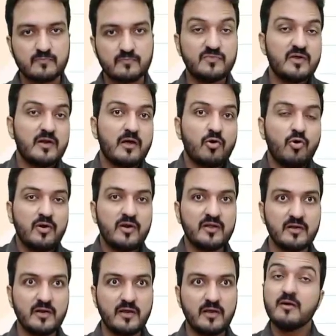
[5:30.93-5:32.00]
then
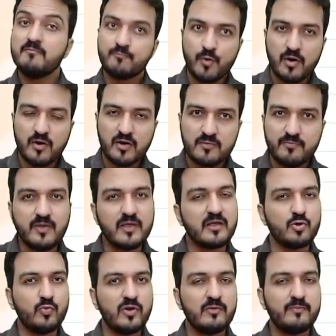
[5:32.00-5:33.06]
accordingly product B
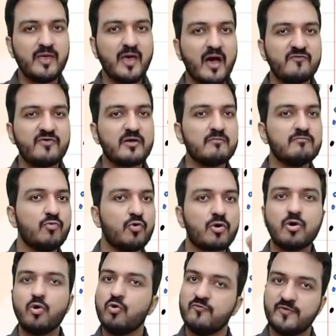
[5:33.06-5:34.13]
will be having
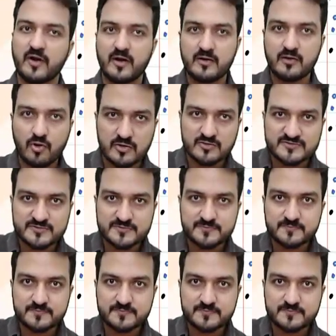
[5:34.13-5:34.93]
more overhead cost.